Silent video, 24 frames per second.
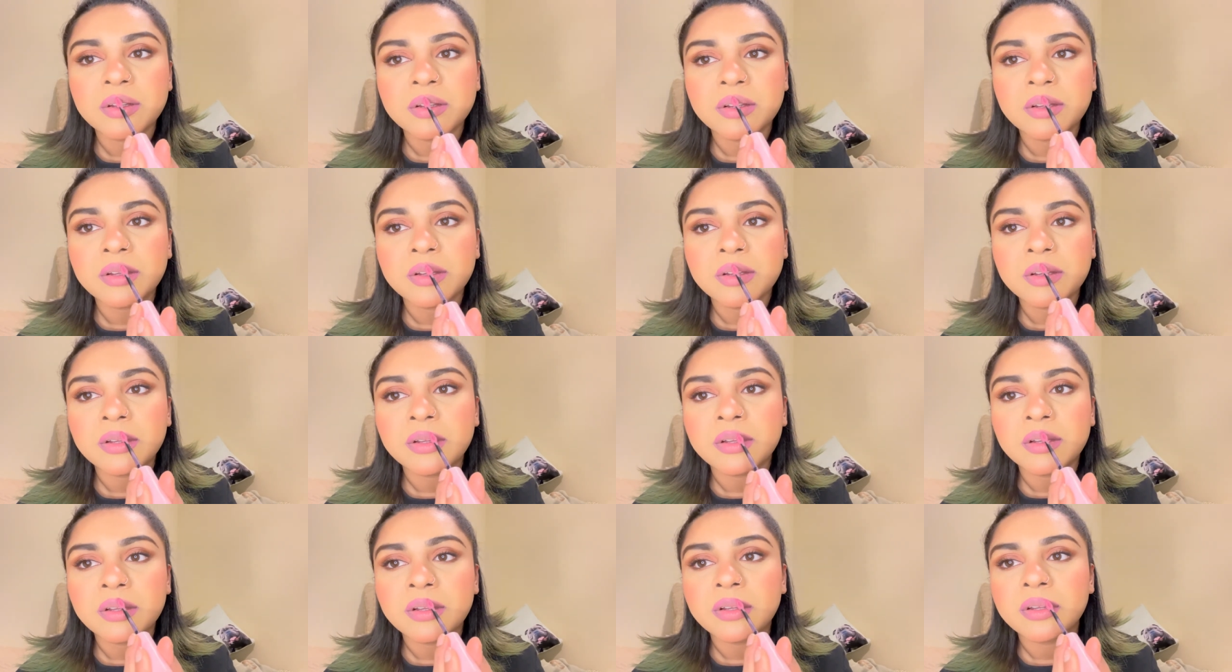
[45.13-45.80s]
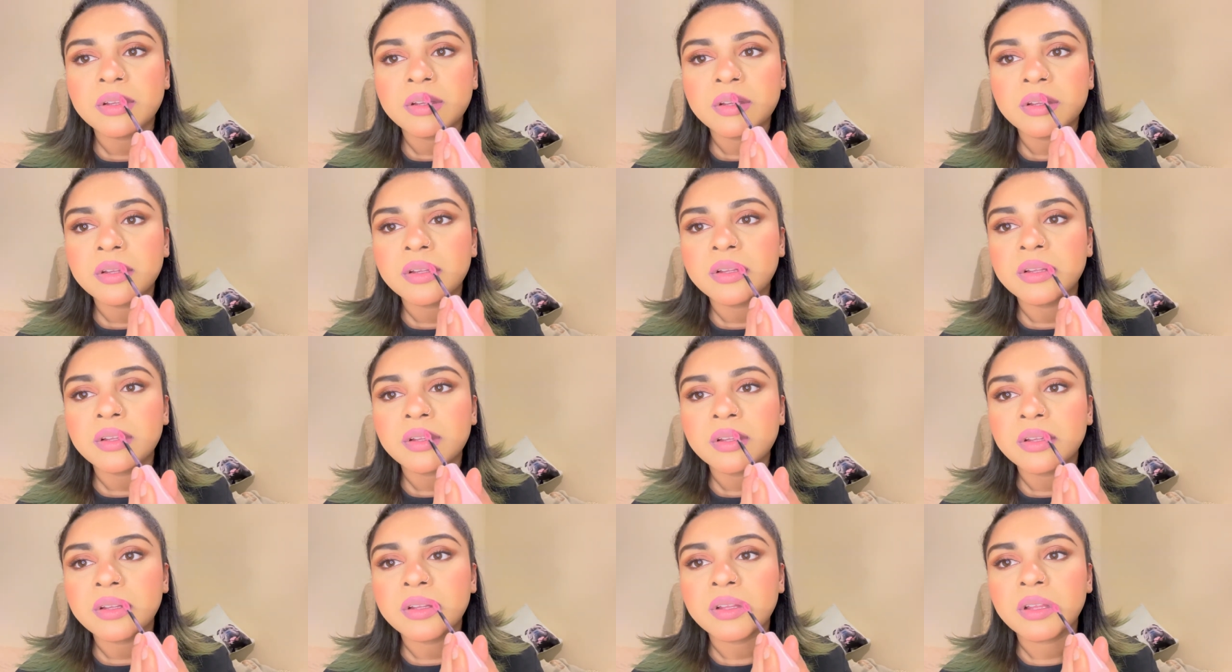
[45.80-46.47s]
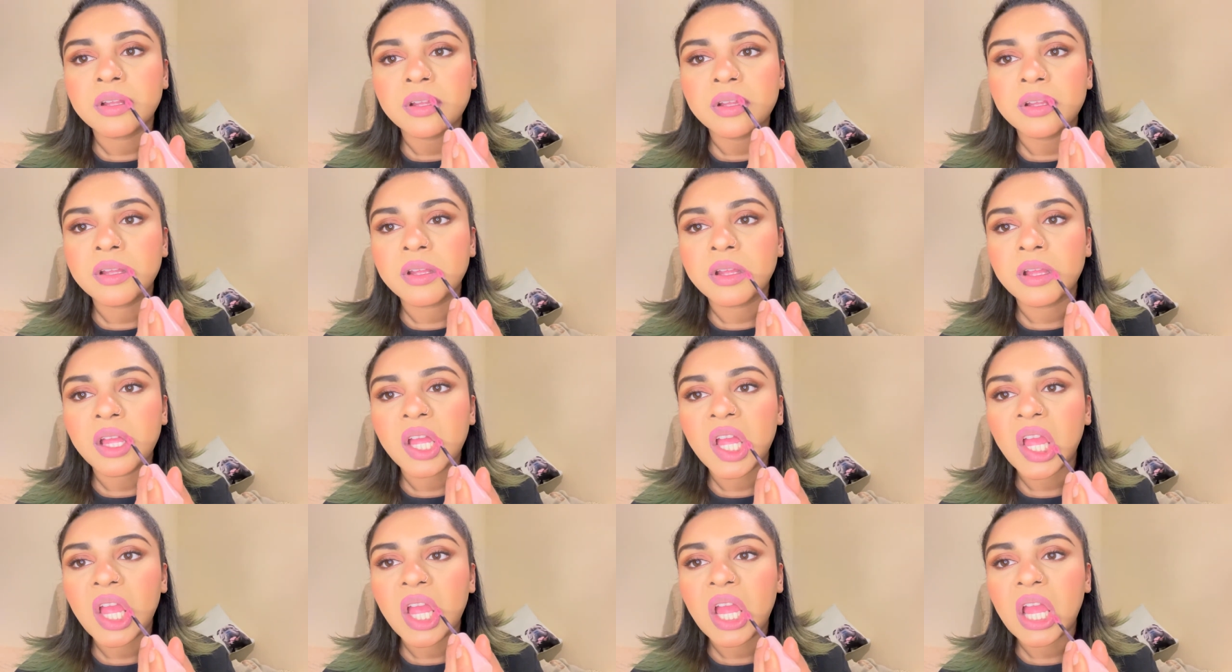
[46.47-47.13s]
a for me personally,
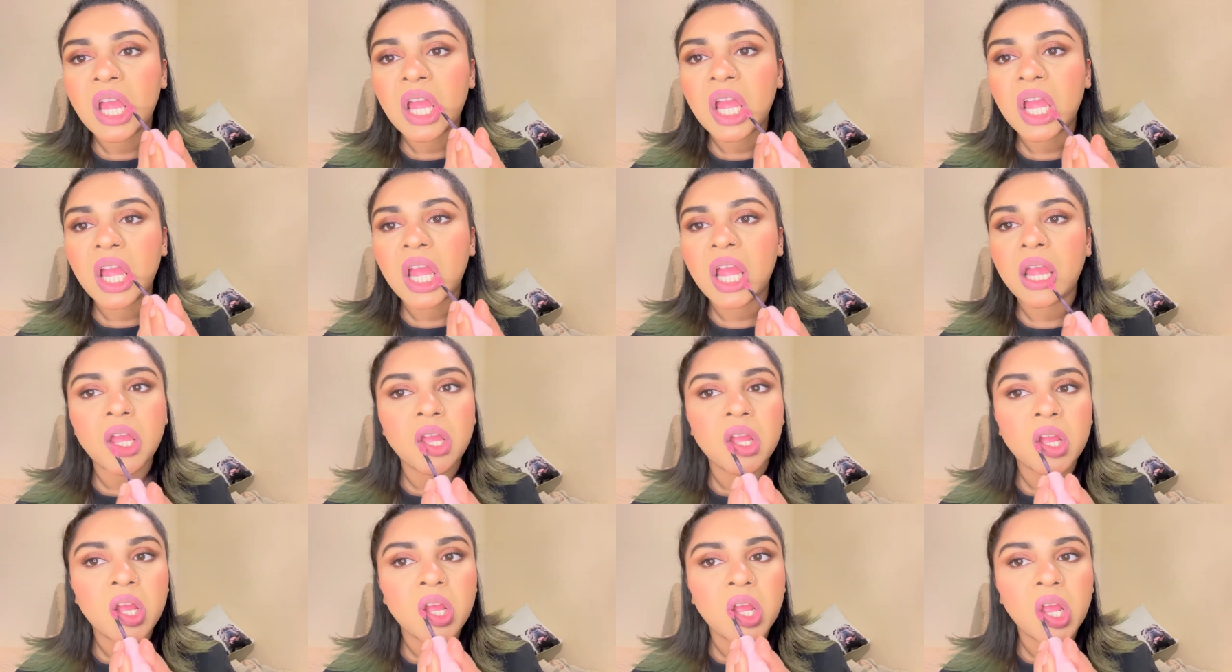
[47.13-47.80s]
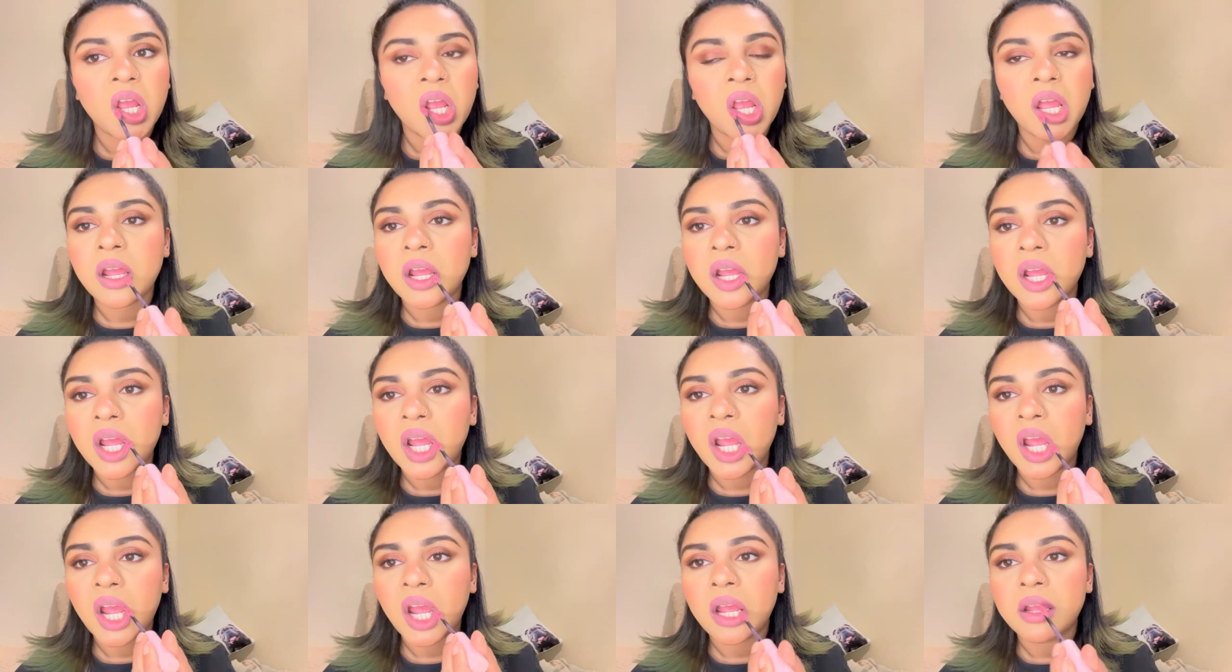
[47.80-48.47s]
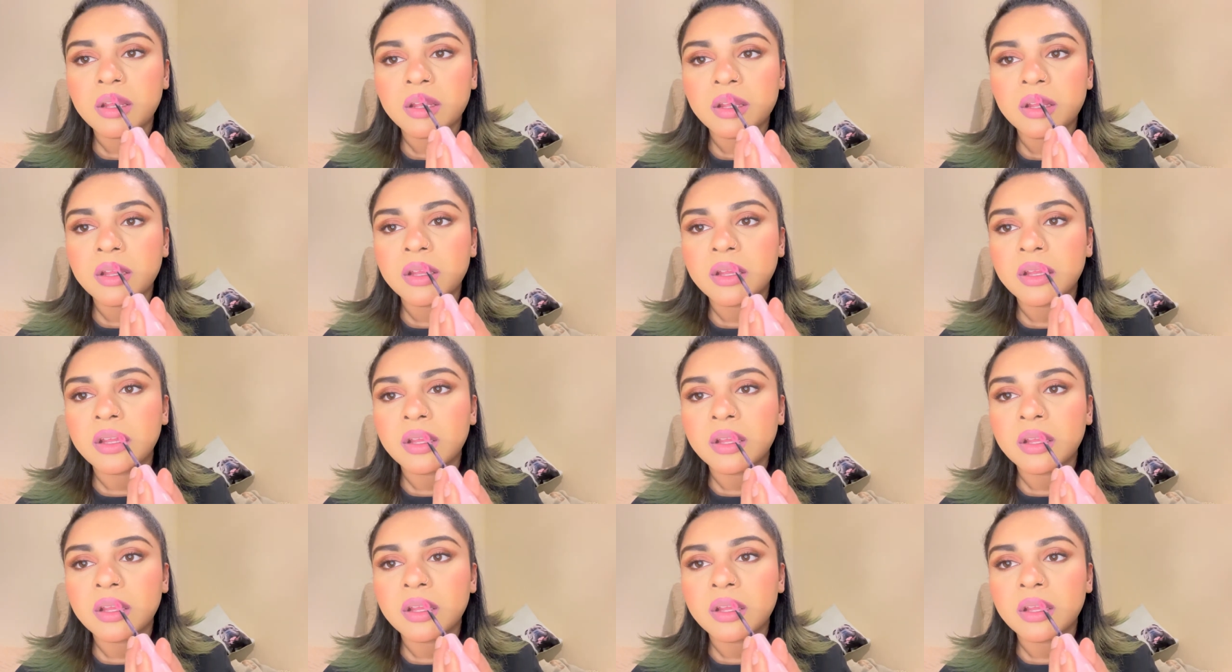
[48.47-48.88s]
lip liners, they just can't see them on my lips.